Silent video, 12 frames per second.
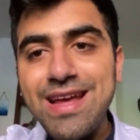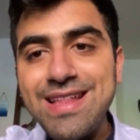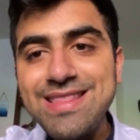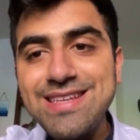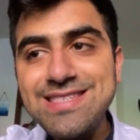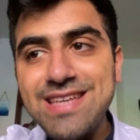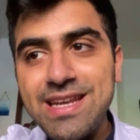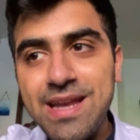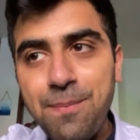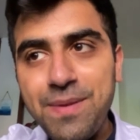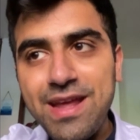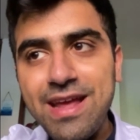in the
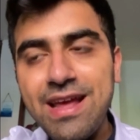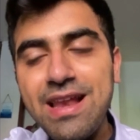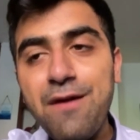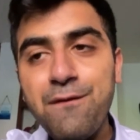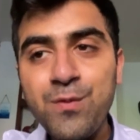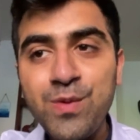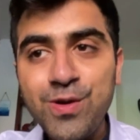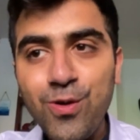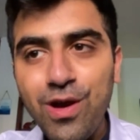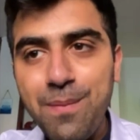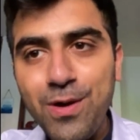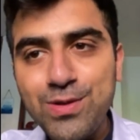synaptic cleft. We
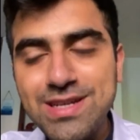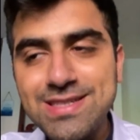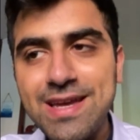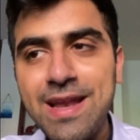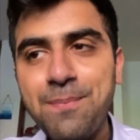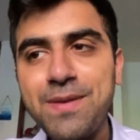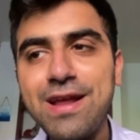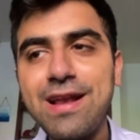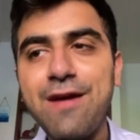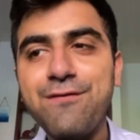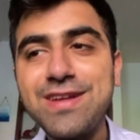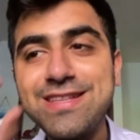talk about the synaptic cleft.